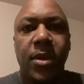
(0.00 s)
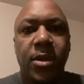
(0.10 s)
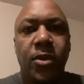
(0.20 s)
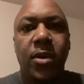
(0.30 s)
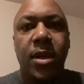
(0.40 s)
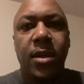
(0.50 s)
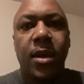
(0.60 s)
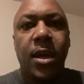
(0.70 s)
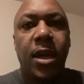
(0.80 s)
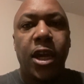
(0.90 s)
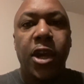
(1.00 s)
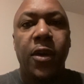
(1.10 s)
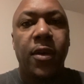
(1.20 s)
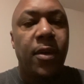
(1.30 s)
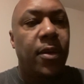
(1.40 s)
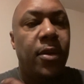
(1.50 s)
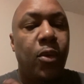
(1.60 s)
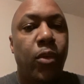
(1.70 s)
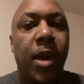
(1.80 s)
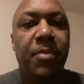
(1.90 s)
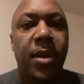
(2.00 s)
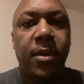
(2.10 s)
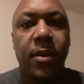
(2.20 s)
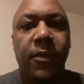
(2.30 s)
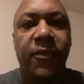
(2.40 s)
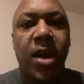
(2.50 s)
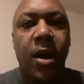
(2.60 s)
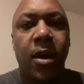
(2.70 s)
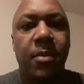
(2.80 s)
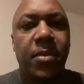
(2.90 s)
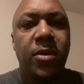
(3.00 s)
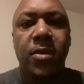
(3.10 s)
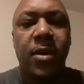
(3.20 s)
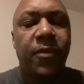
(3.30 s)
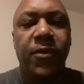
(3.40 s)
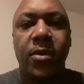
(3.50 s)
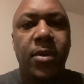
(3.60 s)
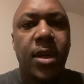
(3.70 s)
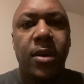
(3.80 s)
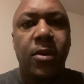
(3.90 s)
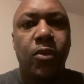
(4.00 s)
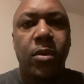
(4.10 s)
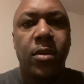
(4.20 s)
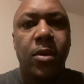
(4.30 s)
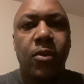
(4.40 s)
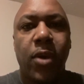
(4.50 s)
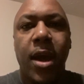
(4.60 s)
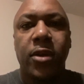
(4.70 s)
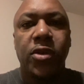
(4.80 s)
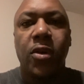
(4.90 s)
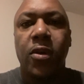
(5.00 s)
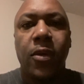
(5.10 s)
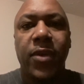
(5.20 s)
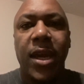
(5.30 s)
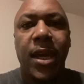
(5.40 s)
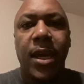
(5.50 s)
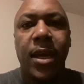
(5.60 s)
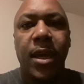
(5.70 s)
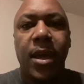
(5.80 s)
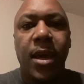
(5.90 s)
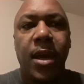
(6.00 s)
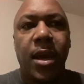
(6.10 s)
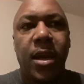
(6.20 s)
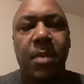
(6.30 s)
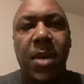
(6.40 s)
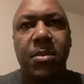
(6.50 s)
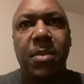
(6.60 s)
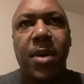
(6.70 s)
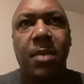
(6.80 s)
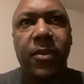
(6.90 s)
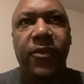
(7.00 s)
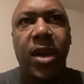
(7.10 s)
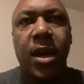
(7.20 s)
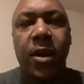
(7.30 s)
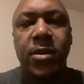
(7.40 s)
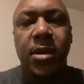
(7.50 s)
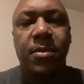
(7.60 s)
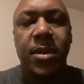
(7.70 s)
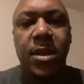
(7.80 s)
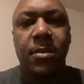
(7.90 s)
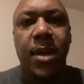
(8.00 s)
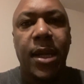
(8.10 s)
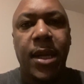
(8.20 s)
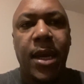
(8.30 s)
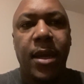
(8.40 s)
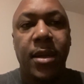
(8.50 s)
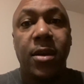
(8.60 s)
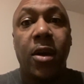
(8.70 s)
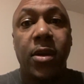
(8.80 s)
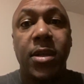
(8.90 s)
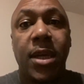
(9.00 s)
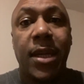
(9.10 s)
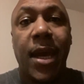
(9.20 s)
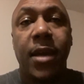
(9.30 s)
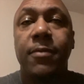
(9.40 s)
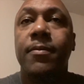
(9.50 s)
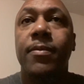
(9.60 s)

so you can hear the weapon firing, but you don't hear no rounds going overhead, and they might be popping flares up or something like that, and all this at night.